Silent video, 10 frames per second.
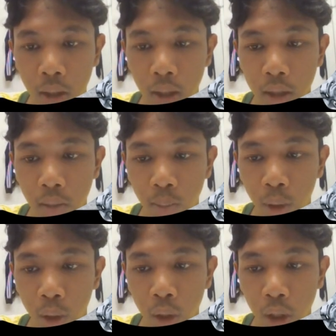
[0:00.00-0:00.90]
that
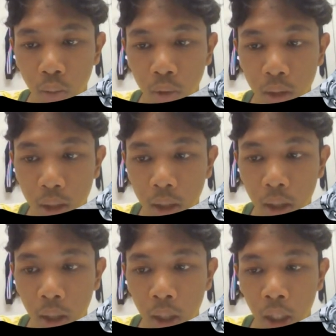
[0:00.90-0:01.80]
support continuous
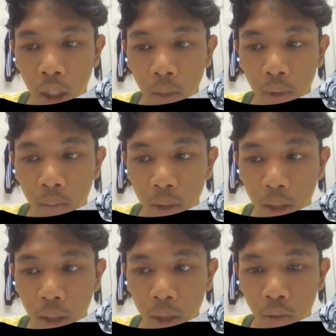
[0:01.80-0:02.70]
learning and
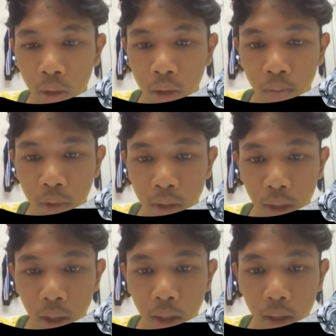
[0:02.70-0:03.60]
adaptability into this fast
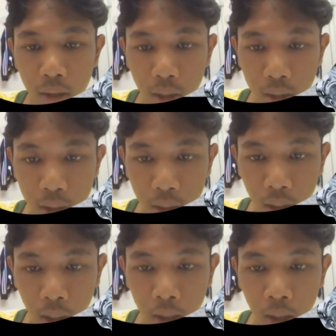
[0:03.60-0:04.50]

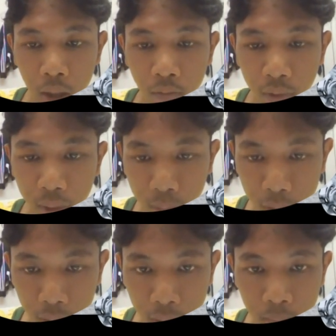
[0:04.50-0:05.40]
changing IT environment.